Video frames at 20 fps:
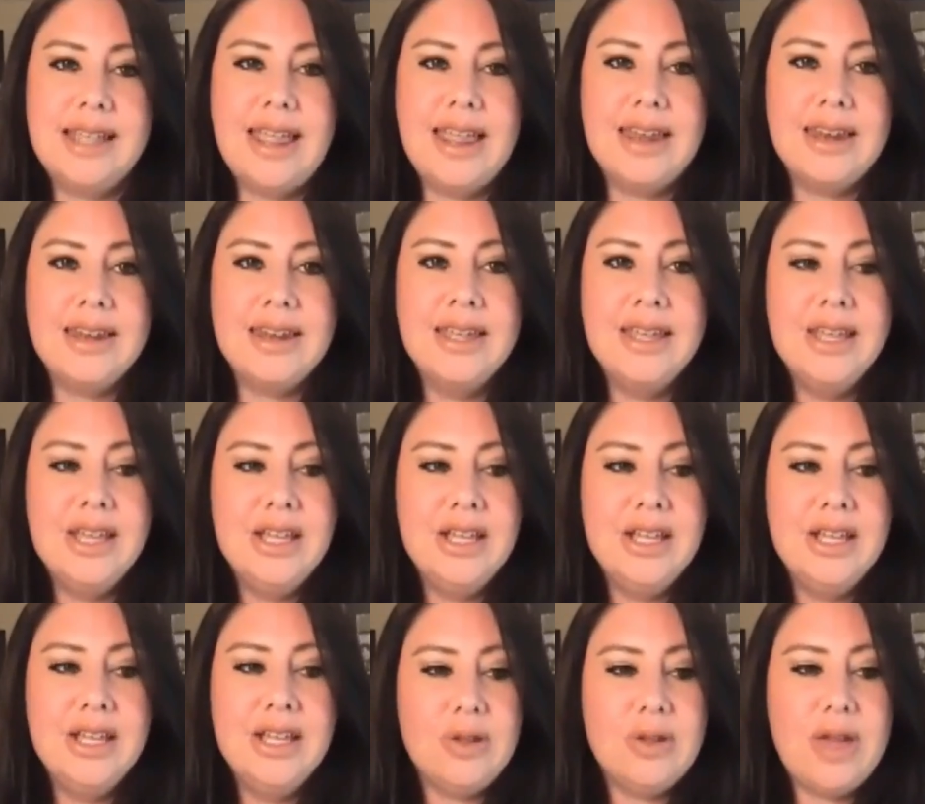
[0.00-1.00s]
And,
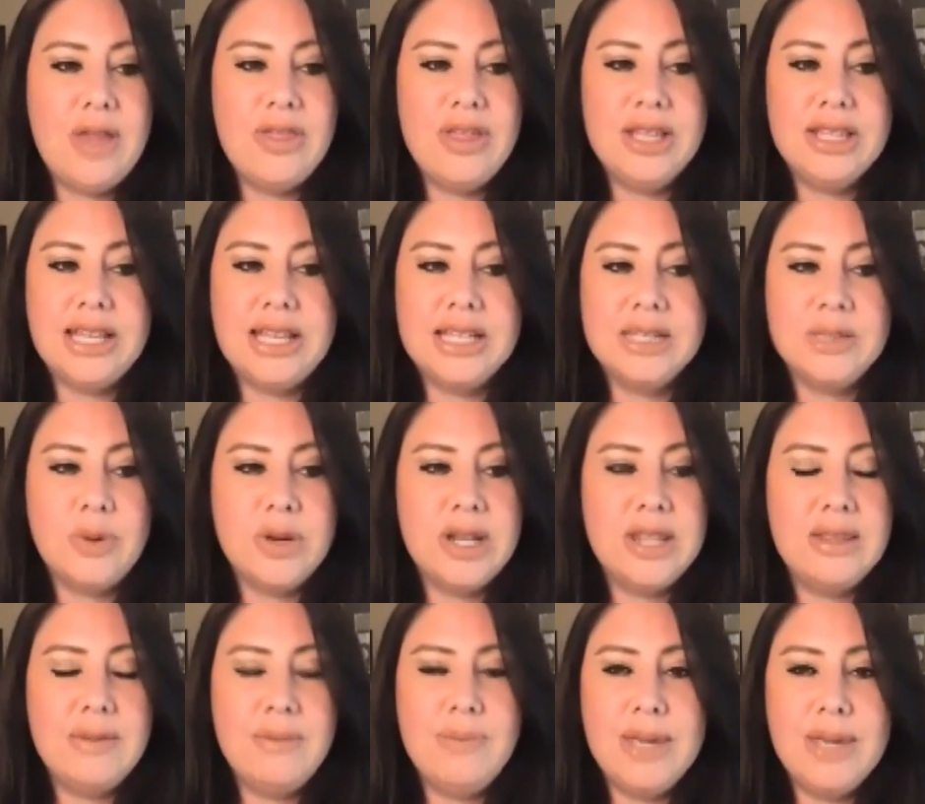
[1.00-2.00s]
you know, I think that's one
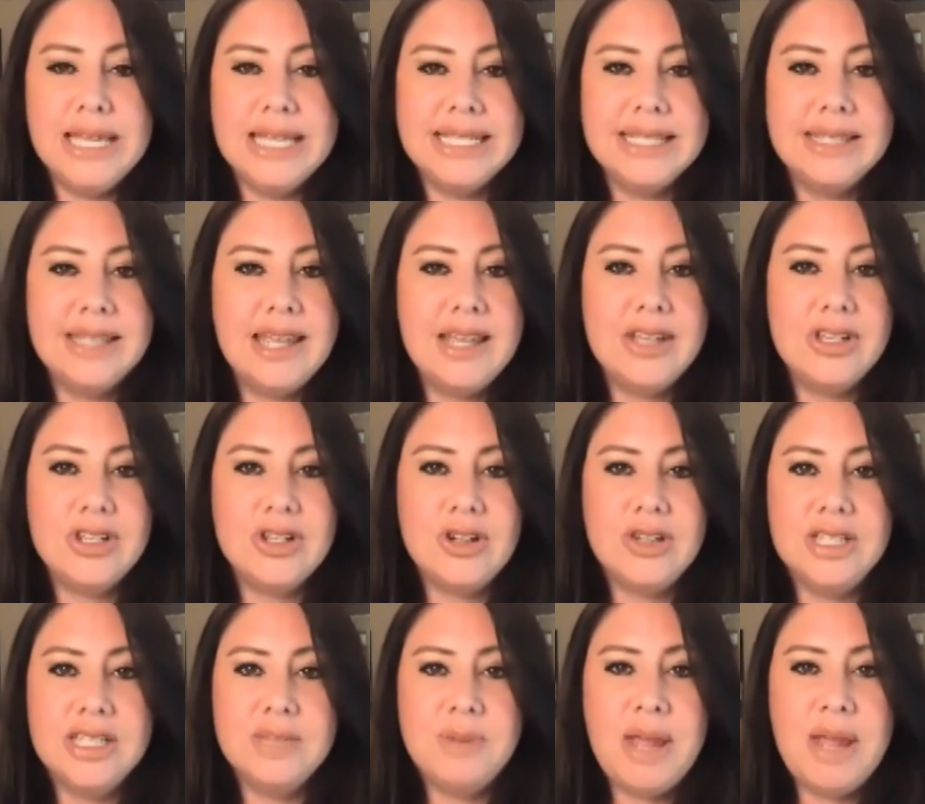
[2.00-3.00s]
of the biggest things
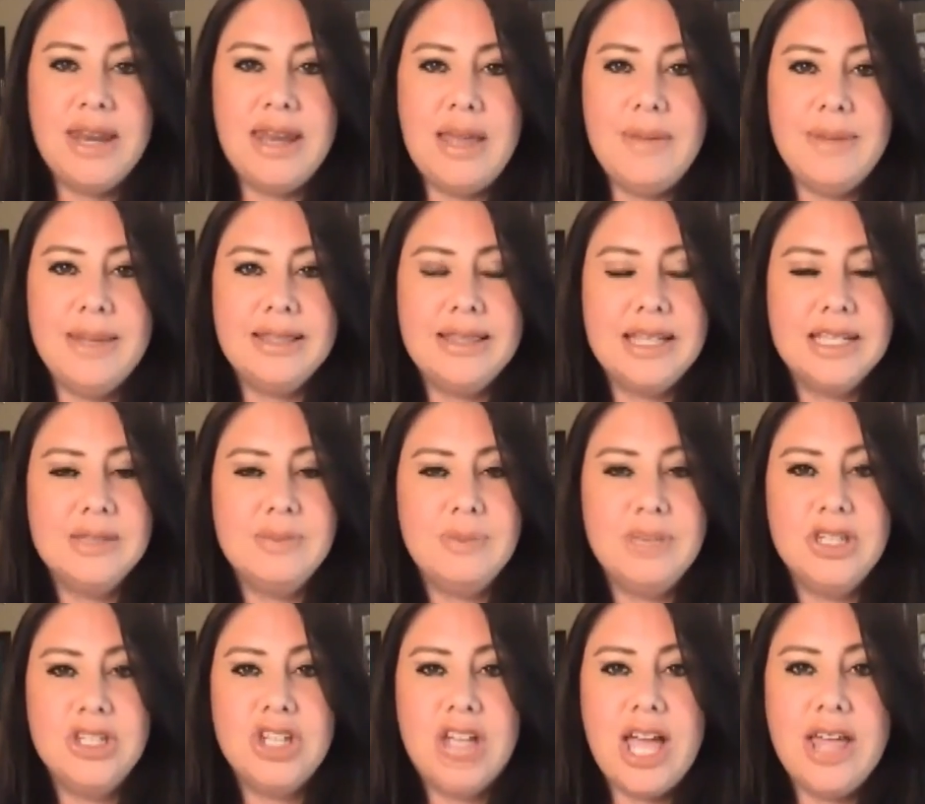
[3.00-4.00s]
during this pandemic that's
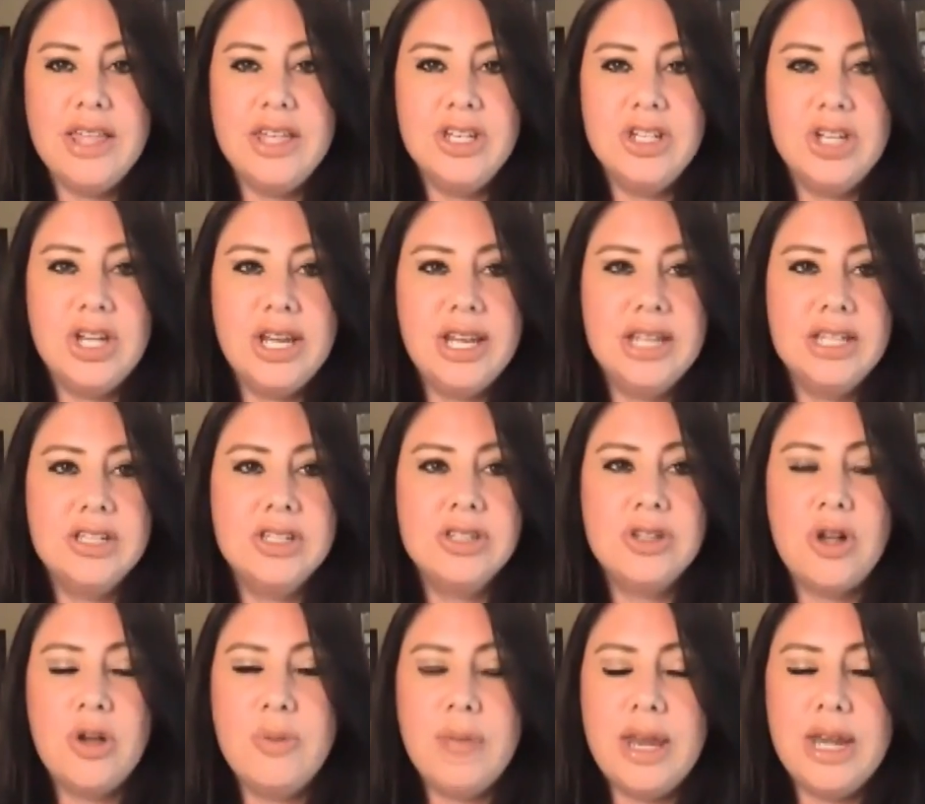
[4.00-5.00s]
been challenging is
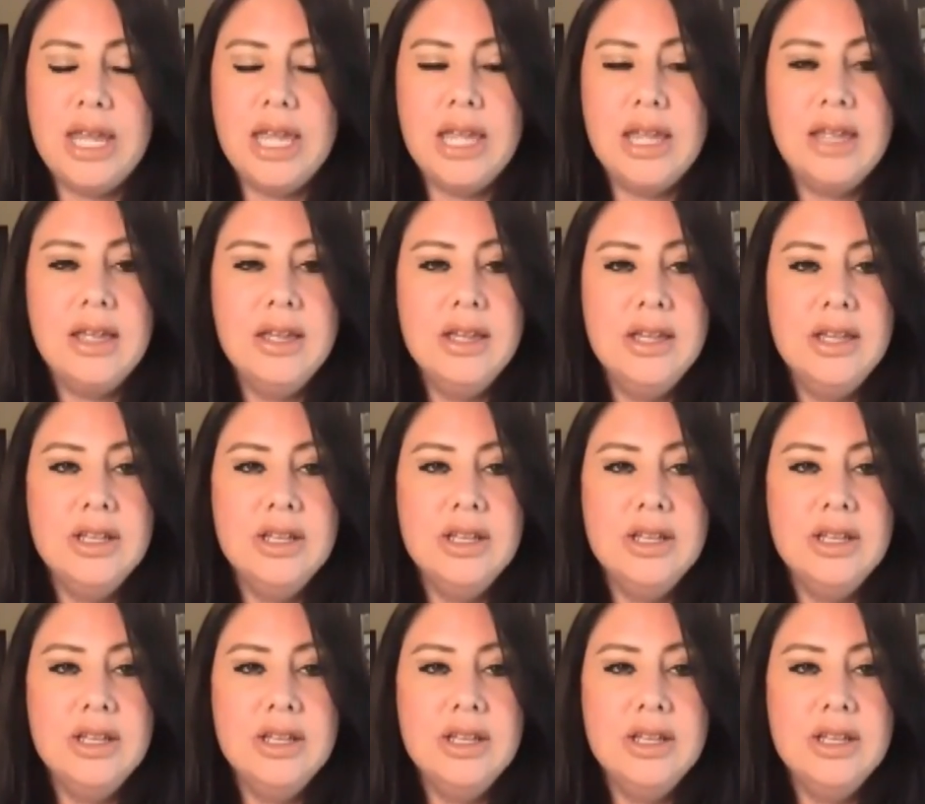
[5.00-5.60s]
so many